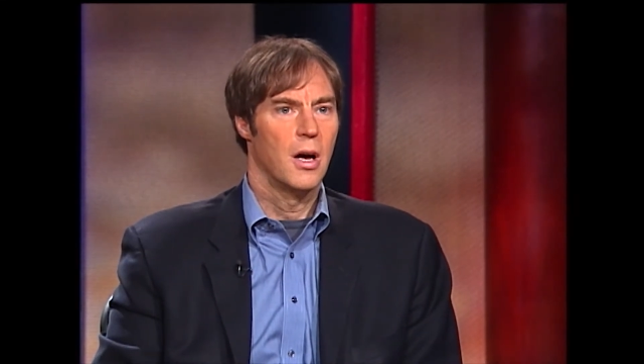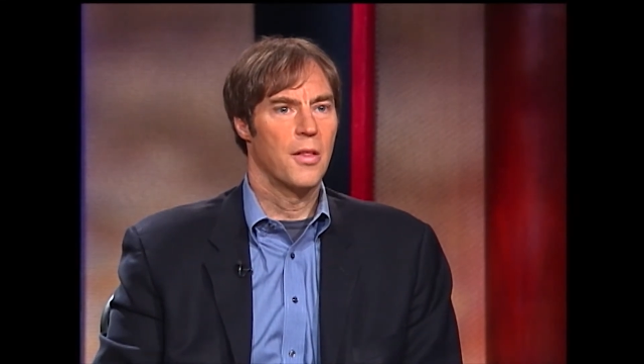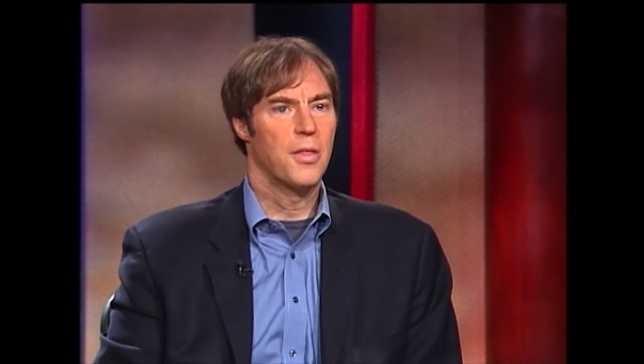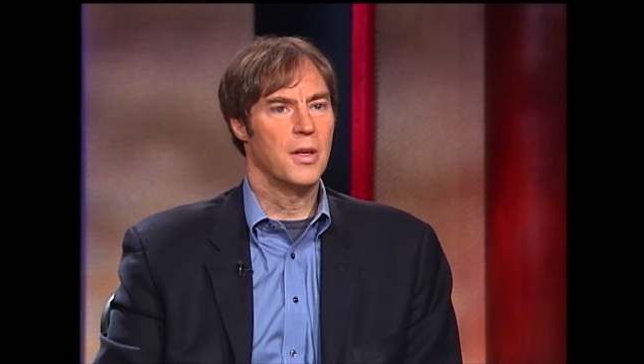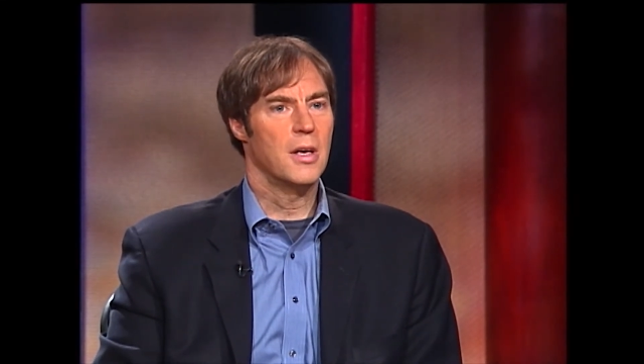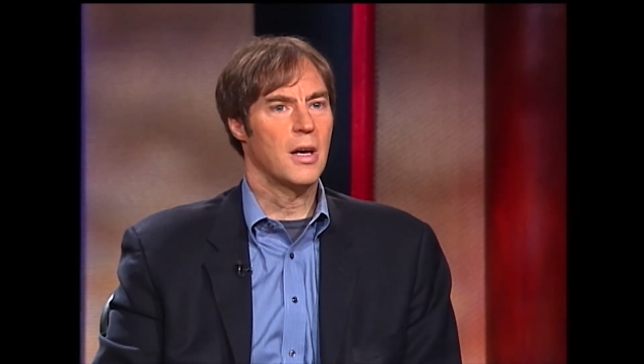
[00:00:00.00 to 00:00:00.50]

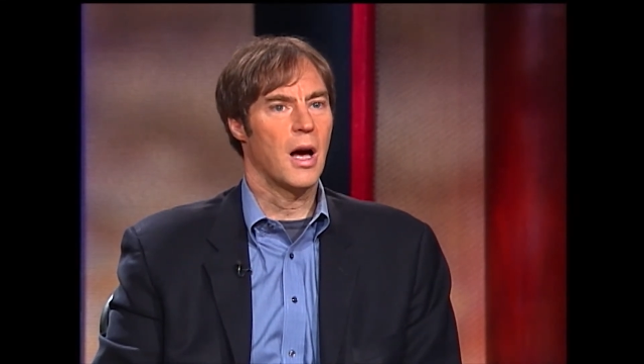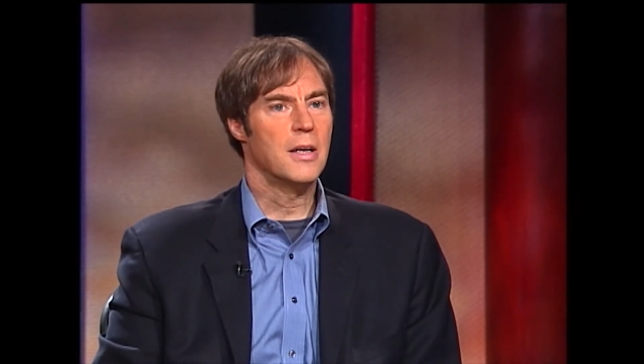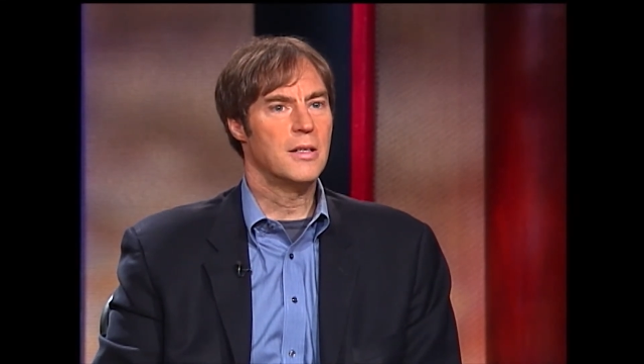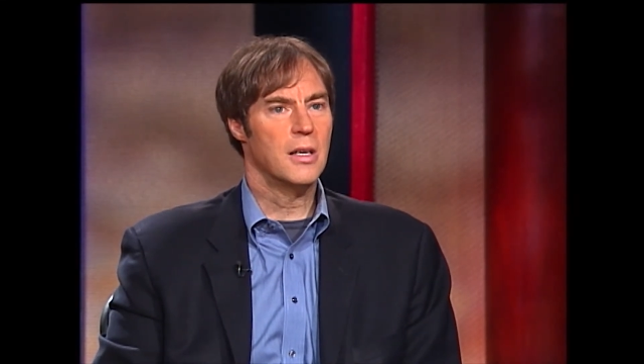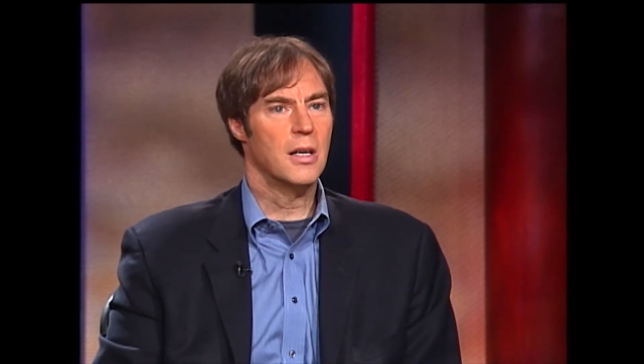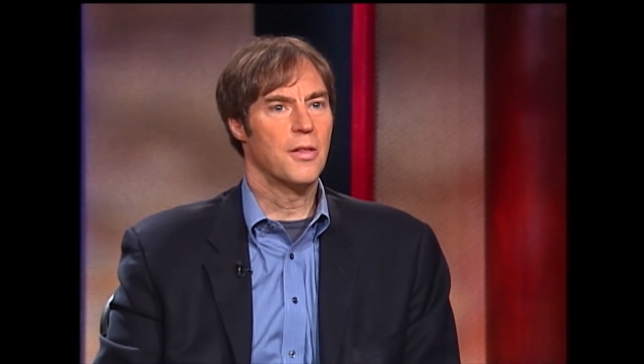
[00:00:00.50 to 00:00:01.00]
the
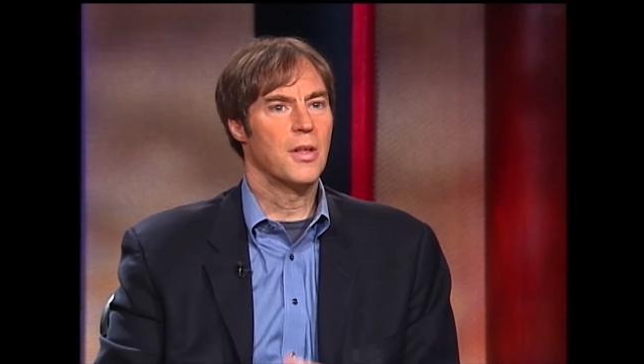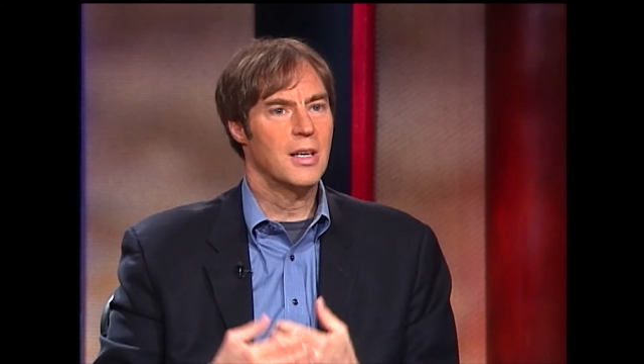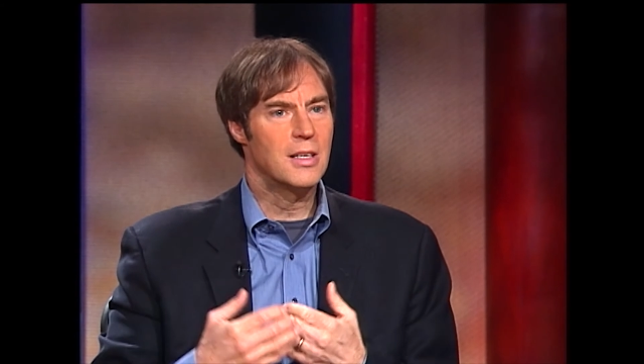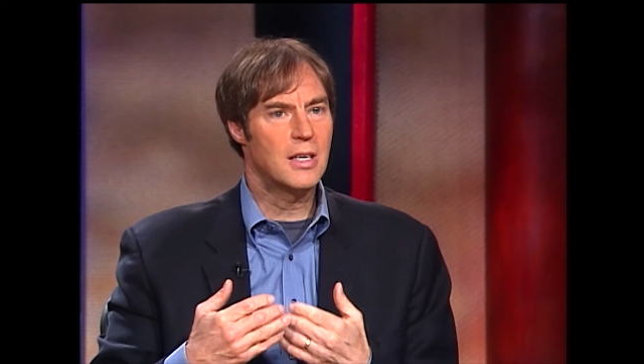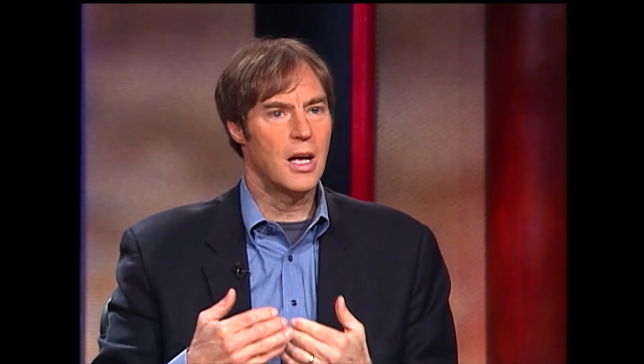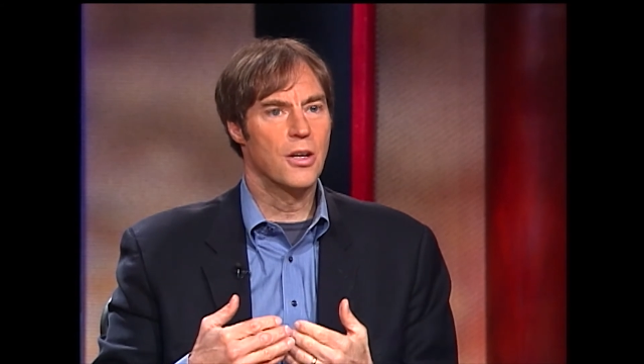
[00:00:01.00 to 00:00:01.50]
idea that
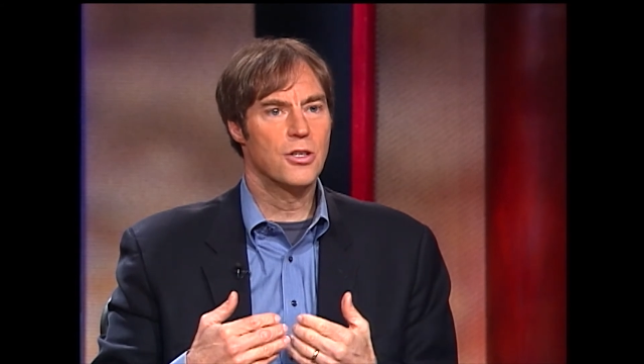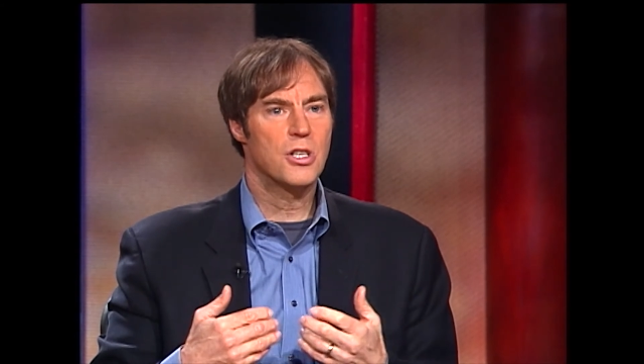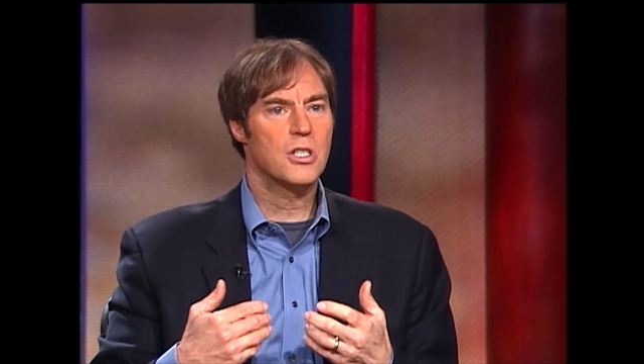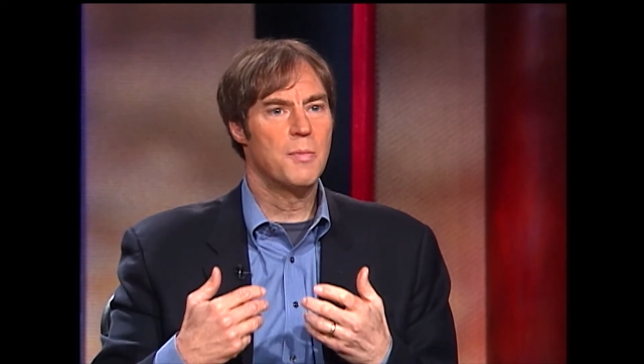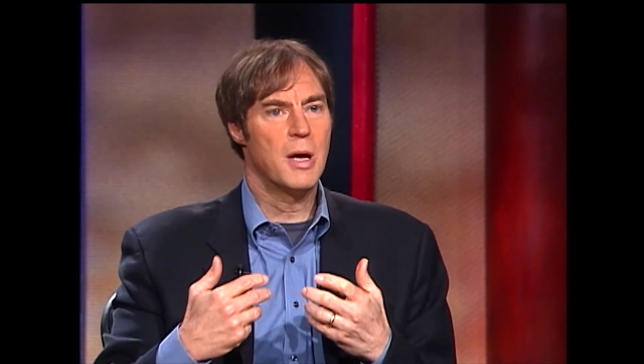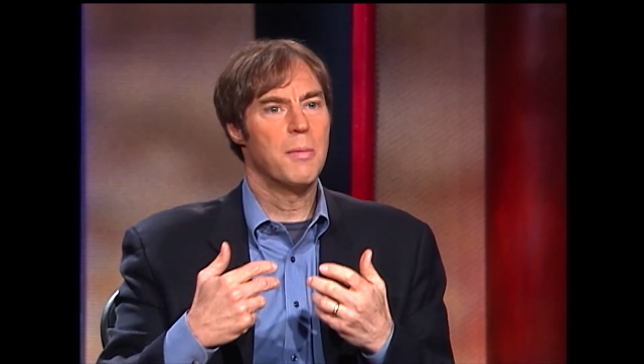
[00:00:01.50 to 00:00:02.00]

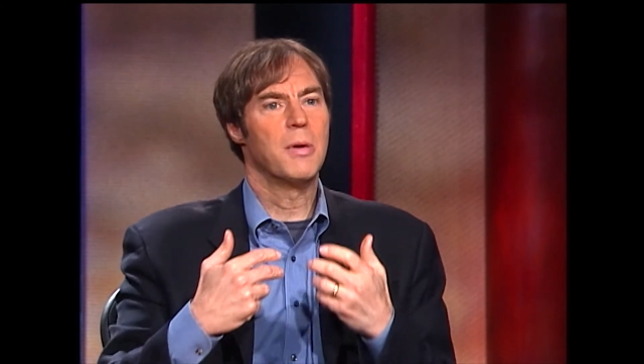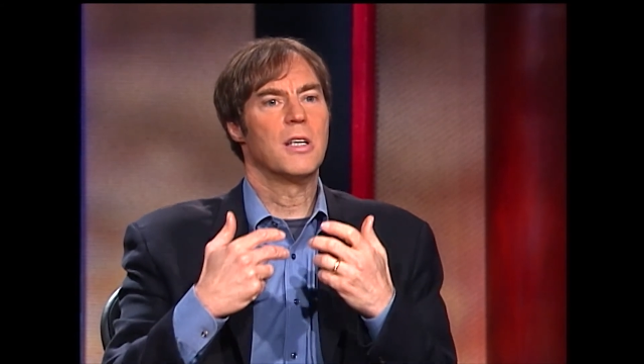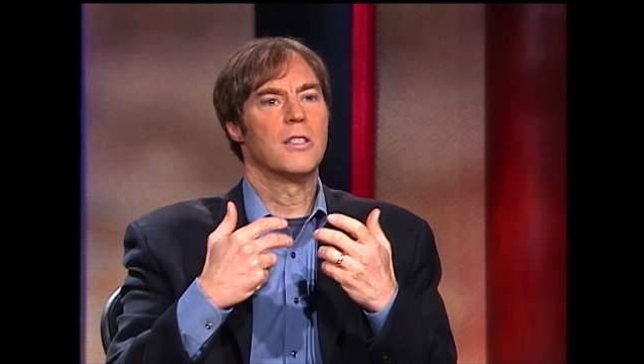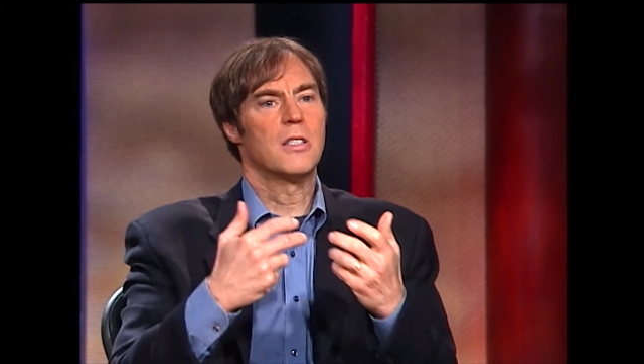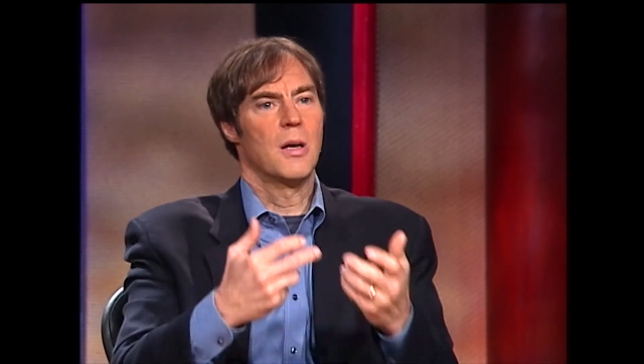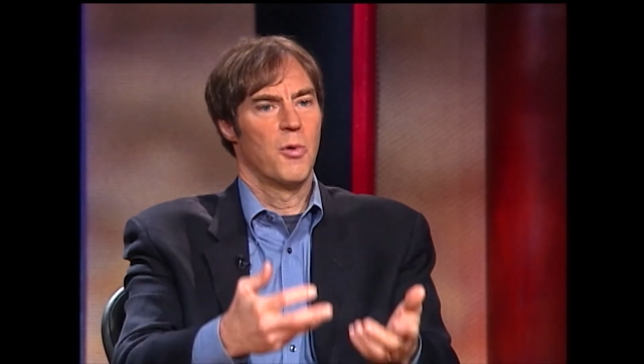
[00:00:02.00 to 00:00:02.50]
intelligence may be
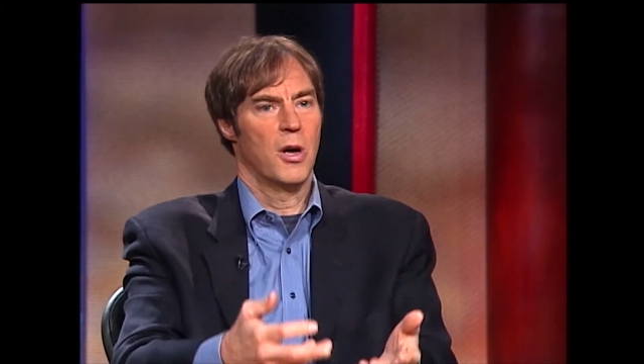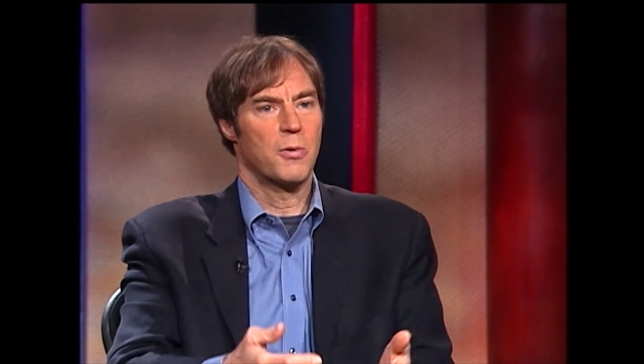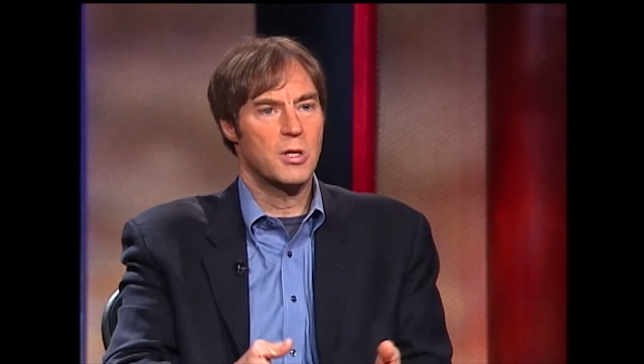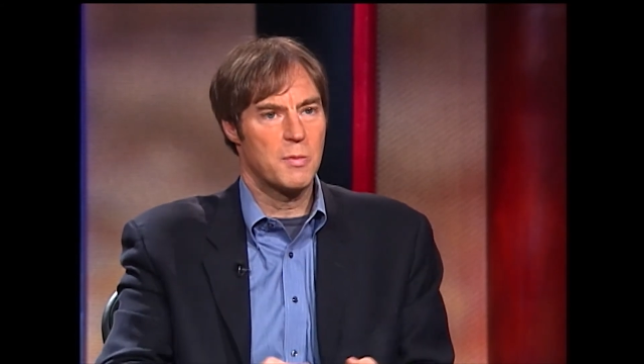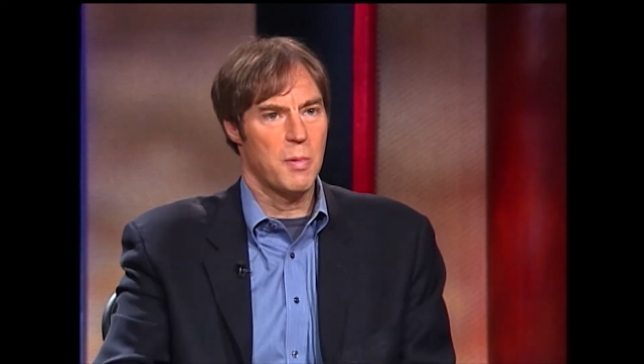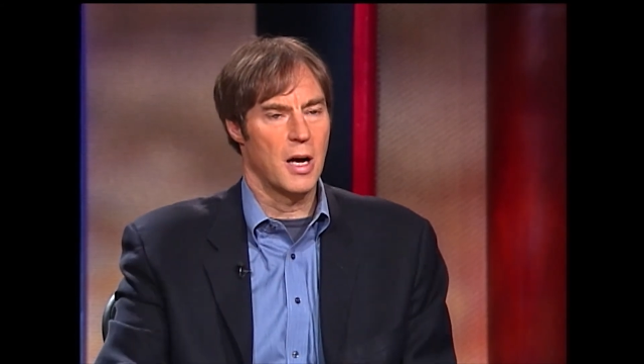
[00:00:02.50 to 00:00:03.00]
in some way
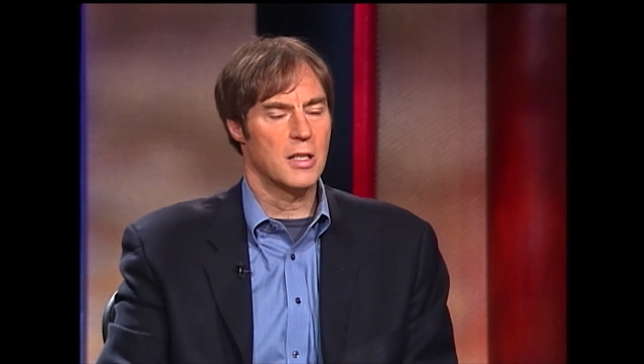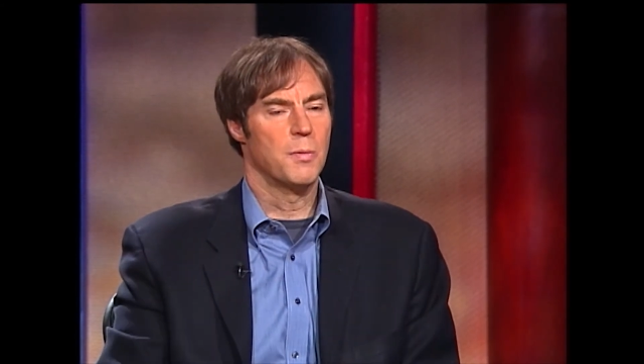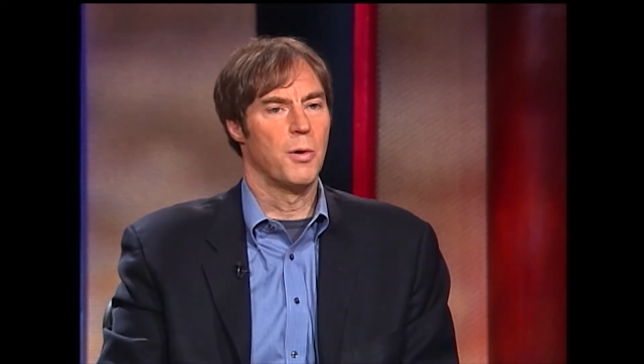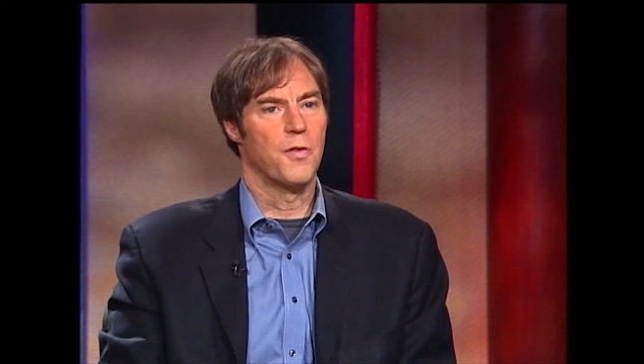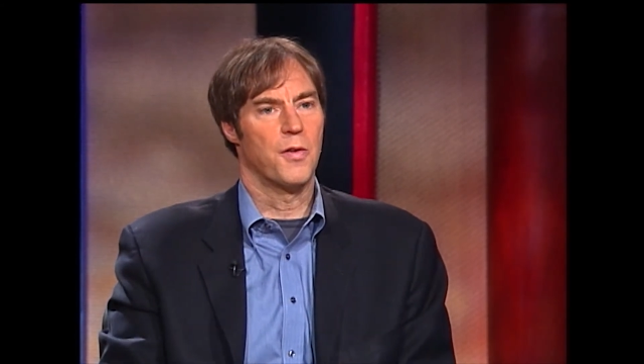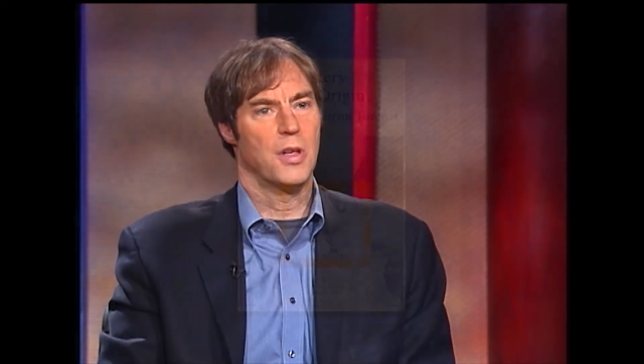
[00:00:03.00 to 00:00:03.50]

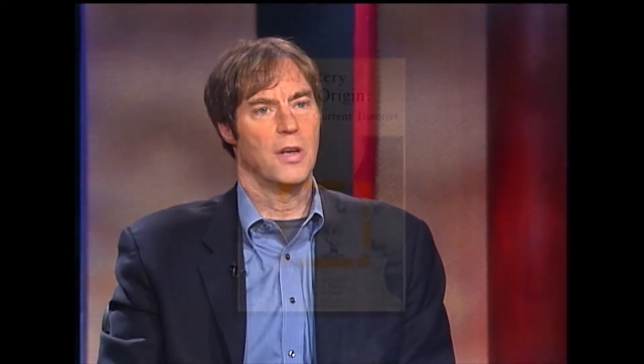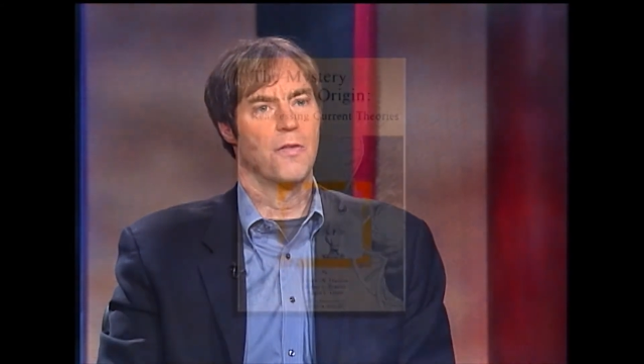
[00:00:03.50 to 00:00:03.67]
responsible for the